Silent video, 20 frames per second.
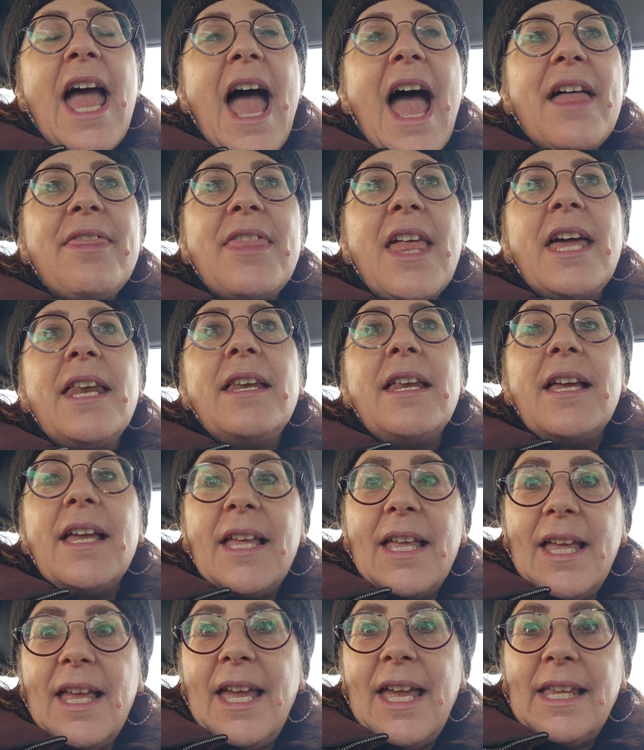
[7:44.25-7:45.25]
and then
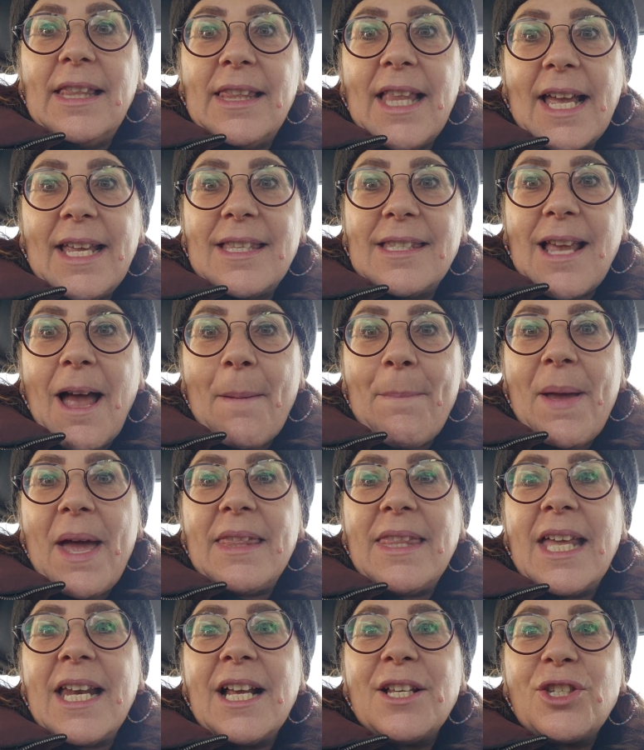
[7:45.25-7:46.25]
it lights up,
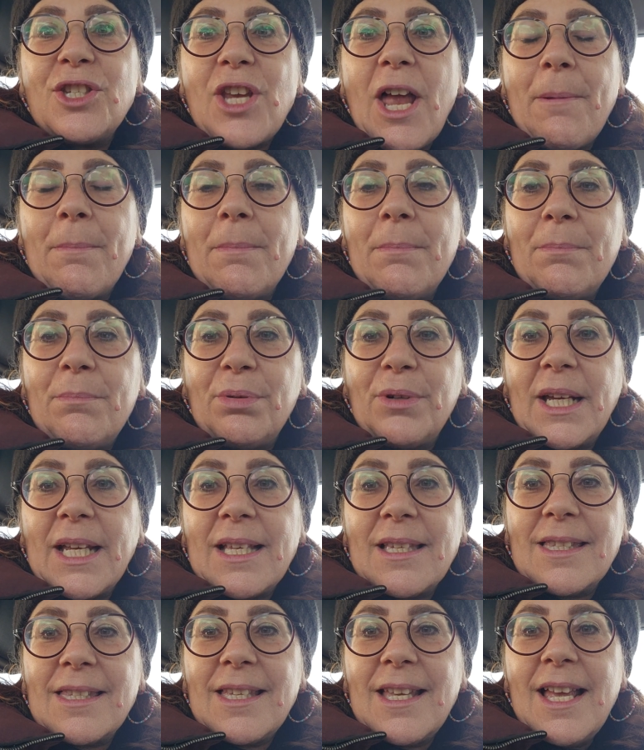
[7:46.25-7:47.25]
and then Hashem
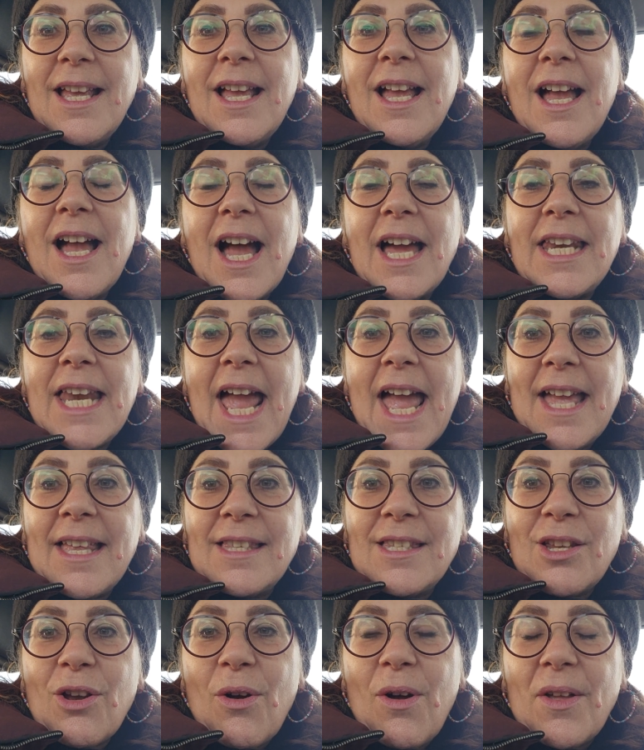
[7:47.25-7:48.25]
brings an
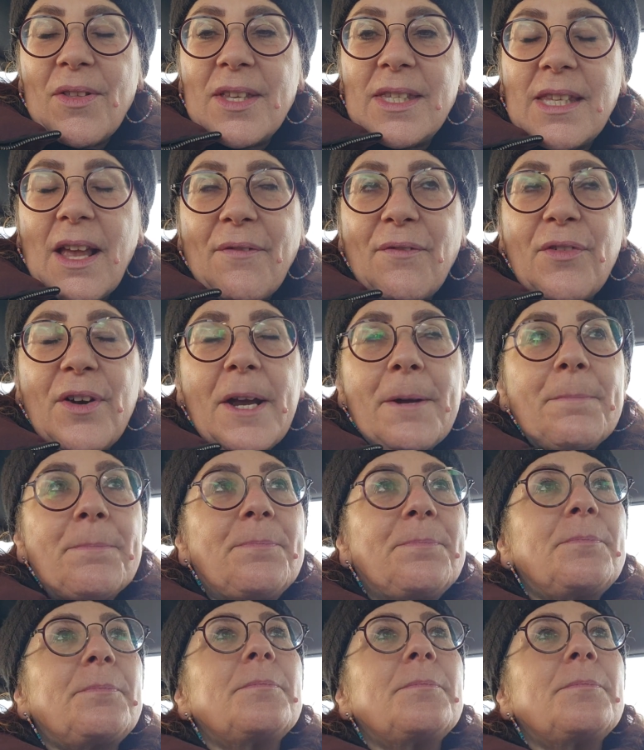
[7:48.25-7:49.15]
end to all the suffering.